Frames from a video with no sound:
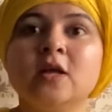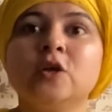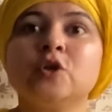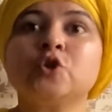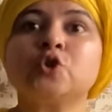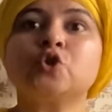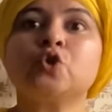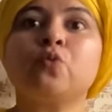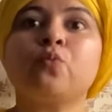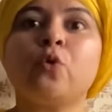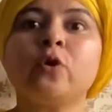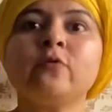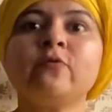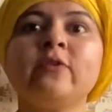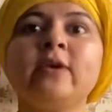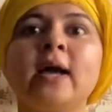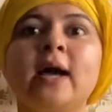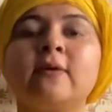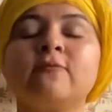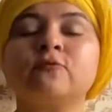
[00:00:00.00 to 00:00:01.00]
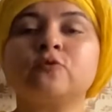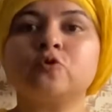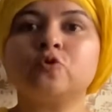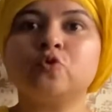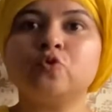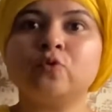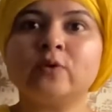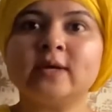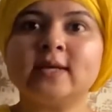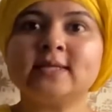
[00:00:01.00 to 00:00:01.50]
So what we have to
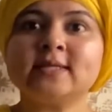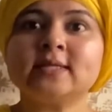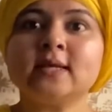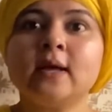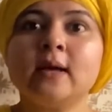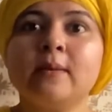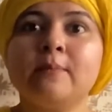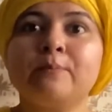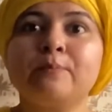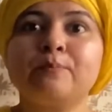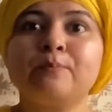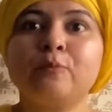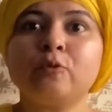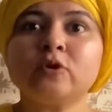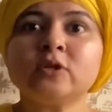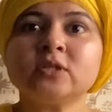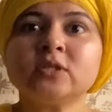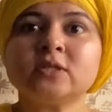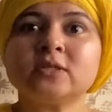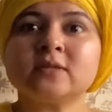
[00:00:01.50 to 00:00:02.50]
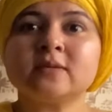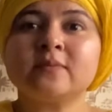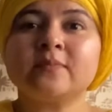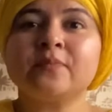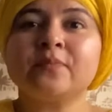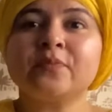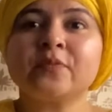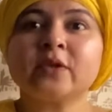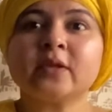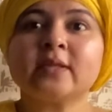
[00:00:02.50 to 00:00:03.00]
do is put
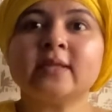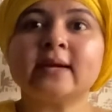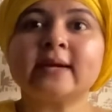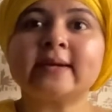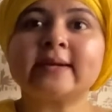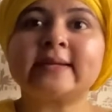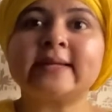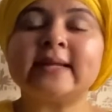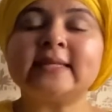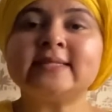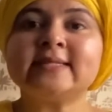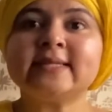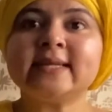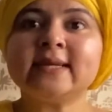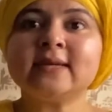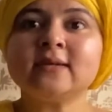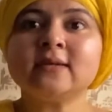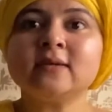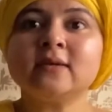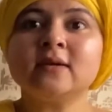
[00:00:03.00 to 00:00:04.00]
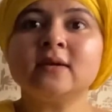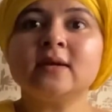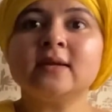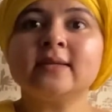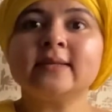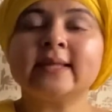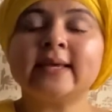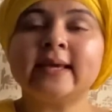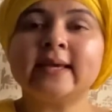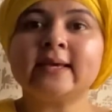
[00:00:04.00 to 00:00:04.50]
the cleansing
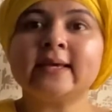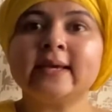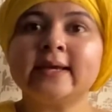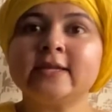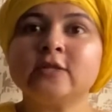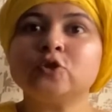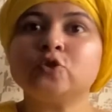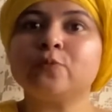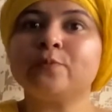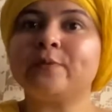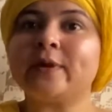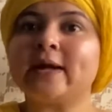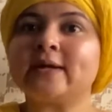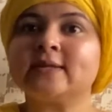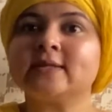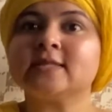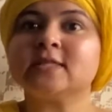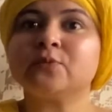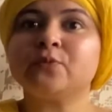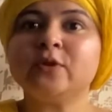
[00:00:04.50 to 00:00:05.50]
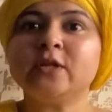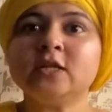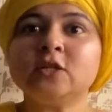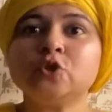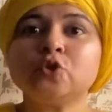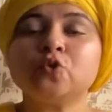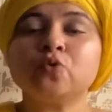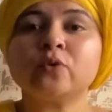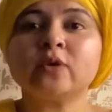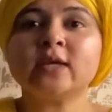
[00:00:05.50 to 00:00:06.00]
thing into practice. We
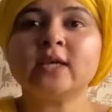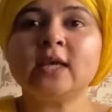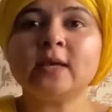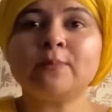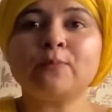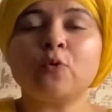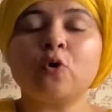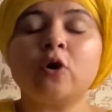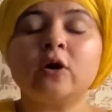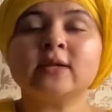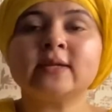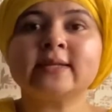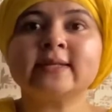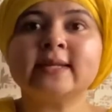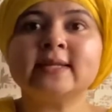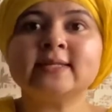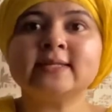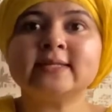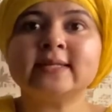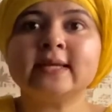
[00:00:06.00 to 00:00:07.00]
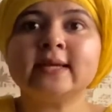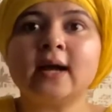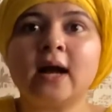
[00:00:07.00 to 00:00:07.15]
need to keep on cleansing